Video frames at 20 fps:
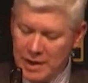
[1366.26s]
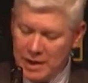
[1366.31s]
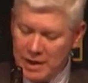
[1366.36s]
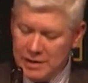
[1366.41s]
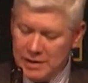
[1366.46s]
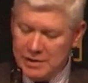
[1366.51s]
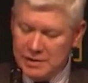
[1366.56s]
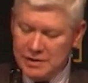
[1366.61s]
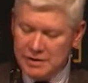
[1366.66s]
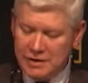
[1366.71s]

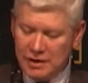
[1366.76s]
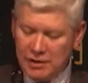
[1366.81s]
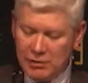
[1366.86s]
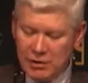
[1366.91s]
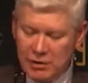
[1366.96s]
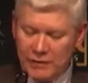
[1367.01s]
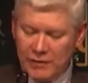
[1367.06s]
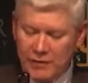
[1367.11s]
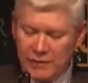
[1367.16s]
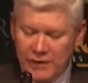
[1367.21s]
He didn't,
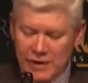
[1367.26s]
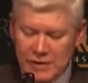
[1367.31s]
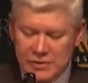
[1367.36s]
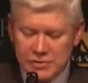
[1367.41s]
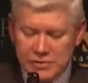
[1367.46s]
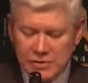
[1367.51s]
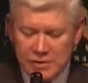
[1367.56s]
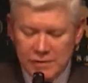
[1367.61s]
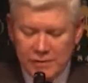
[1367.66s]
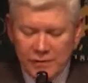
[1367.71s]
however,
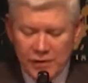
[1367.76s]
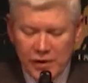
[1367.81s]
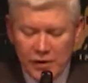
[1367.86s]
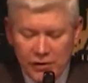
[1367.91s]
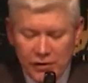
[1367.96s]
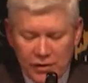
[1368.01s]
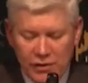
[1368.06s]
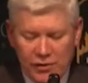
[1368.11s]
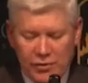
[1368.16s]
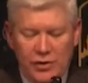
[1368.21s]
venture the
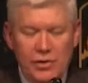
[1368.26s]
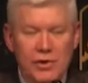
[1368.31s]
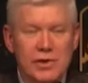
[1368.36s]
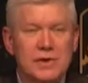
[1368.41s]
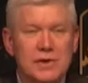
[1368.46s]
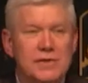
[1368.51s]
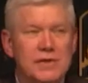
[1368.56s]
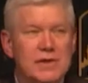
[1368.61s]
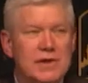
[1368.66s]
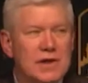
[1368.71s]
further
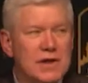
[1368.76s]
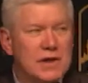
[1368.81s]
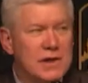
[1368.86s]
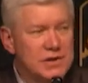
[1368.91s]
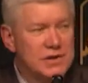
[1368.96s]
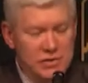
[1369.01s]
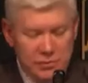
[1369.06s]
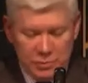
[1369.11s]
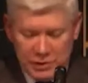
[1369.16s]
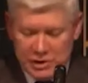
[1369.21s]
thought
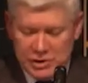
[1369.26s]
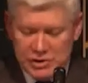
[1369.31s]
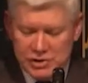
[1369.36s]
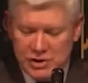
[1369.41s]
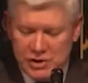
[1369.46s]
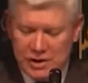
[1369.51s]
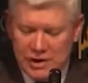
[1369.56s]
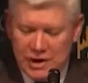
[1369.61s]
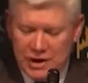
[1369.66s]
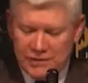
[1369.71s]
to
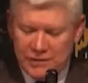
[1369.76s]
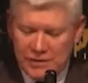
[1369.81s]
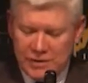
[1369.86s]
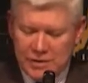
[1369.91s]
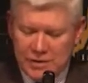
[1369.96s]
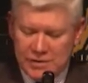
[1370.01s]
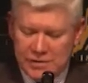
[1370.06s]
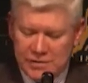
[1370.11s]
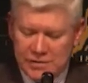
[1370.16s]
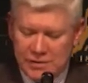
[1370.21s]
which an
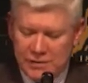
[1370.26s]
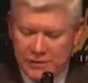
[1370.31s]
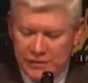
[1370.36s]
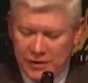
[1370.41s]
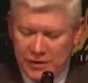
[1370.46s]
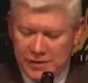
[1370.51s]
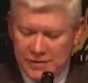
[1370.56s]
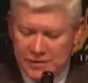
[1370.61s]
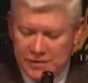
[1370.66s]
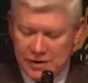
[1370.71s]
advocate of
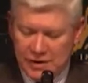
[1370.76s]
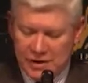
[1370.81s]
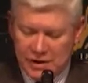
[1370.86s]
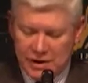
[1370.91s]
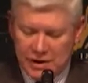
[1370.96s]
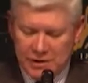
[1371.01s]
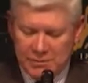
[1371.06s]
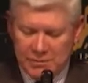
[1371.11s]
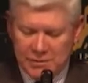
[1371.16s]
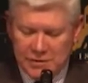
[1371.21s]
theistic
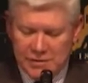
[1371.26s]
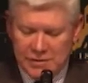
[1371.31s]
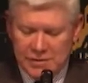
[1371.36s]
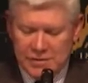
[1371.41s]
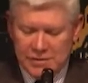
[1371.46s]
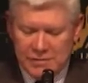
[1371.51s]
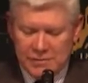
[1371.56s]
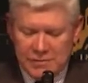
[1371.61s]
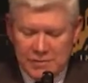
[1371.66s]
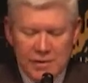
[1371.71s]
arguments
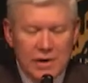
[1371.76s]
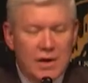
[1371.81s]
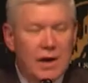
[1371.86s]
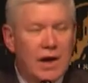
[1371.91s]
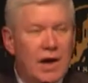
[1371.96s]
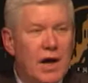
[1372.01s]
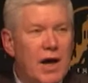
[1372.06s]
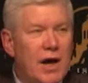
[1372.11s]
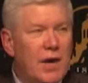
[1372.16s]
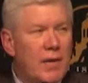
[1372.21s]

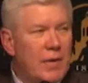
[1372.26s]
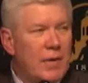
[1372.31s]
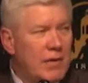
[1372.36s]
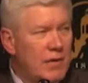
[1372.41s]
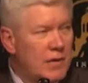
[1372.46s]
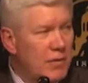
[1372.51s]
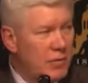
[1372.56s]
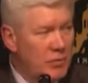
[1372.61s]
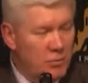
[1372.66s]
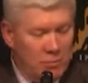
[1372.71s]
uh,
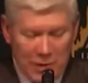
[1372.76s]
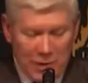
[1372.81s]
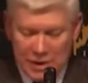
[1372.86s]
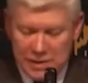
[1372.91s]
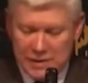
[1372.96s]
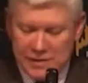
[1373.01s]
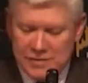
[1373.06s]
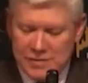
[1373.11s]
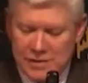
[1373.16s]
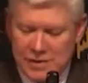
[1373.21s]

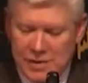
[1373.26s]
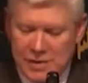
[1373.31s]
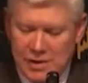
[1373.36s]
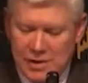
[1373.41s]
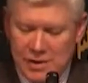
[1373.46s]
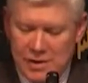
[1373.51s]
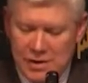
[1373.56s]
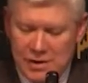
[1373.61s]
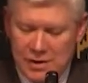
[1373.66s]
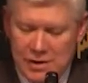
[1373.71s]
might
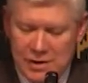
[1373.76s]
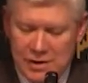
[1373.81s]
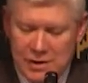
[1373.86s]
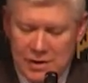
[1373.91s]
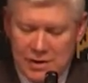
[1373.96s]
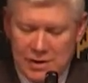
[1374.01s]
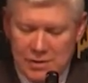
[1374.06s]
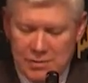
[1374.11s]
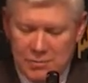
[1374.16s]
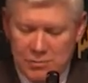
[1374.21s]

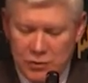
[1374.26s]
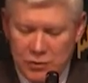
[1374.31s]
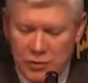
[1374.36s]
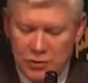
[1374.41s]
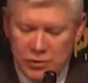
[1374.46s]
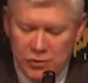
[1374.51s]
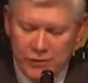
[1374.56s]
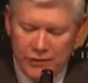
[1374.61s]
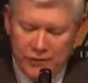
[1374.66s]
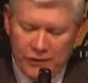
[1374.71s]
uh,
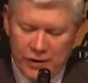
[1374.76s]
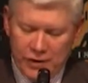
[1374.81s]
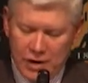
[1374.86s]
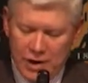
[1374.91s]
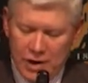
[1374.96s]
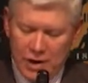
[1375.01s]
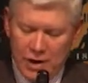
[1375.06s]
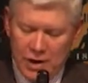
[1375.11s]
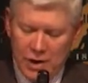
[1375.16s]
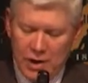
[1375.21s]
move,
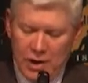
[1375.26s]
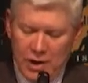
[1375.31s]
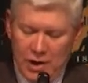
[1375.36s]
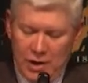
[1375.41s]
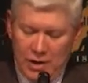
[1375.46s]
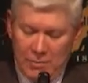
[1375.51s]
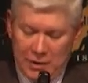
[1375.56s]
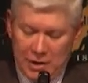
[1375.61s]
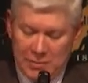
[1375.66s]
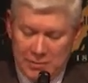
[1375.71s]

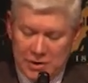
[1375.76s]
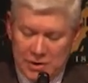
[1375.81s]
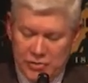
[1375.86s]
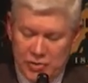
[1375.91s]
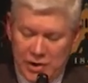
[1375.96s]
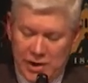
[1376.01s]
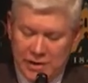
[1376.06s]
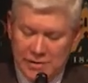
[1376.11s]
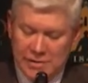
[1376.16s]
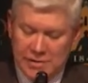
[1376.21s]
might be
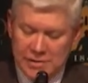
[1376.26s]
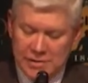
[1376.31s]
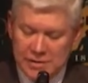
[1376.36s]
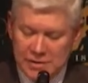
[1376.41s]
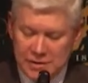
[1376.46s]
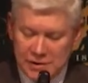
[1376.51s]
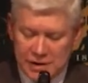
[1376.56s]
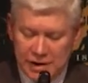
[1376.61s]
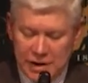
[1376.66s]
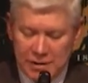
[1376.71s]
attracted,
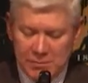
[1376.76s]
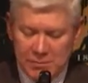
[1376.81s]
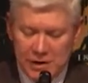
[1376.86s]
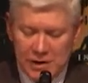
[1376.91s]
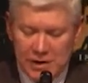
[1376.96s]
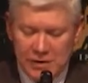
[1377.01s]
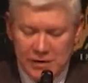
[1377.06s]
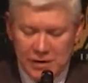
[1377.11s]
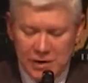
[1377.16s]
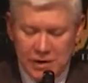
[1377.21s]

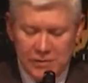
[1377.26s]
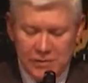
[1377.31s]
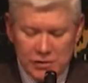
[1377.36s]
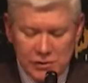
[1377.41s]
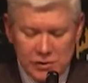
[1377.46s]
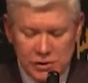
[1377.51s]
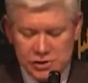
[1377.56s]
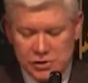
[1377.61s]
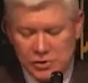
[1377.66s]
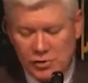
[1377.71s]
namely that
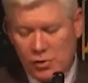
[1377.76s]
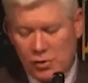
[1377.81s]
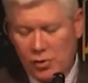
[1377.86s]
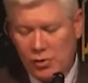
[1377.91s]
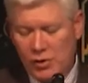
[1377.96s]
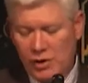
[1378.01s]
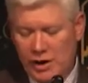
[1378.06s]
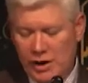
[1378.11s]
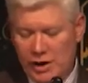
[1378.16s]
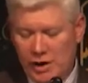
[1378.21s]
evolution
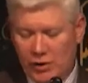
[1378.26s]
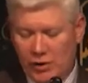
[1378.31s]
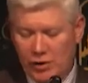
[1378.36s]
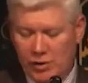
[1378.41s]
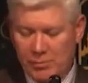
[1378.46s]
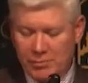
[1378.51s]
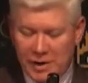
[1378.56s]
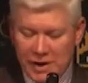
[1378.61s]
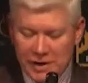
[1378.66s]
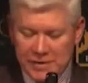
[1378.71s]
only or
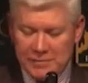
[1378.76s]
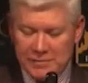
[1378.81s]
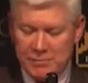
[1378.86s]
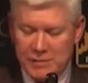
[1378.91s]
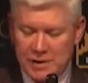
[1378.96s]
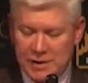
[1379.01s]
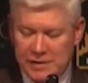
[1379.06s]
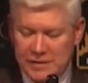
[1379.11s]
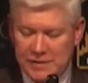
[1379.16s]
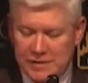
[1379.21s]
best
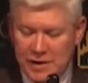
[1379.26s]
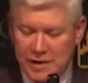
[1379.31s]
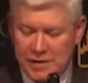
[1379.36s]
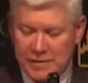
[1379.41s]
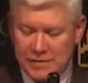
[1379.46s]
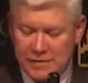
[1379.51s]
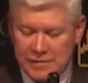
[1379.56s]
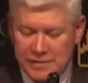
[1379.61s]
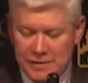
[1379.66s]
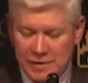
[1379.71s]
makes
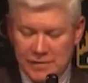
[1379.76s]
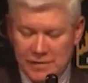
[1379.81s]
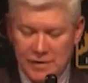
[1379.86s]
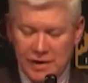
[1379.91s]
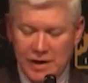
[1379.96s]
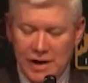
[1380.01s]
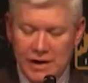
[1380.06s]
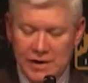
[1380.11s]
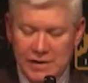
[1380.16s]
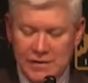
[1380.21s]
sense in the
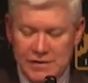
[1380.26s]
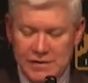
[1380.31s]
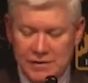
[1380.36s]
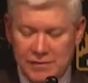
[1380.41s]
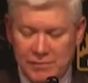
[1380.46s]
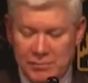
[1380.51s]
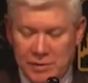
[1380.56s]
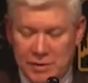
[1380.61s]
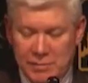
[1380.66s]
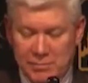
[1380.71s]
light
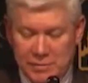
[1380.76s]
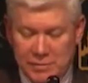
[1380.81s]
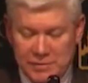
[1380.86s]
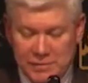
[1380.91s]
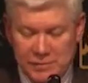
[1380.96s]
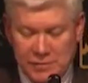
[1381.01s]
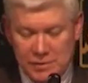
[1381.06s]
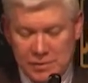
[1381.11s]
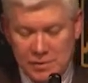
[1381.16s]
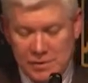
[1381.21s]
of
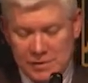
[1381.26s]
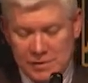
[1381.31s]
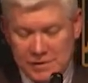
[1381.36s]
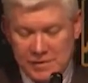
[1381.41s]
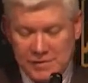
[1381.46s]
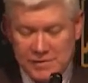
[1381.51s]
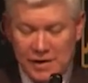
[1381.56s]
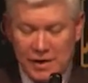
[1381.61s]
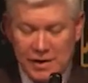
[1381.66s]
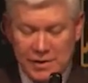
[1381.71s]
purposeful
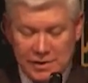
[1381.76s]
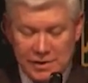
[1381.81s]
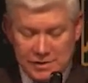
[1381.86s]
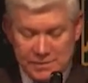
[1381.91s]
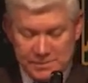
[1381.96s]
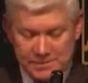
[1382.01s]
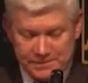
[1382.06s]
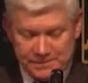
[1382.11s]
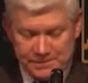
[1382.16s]
design.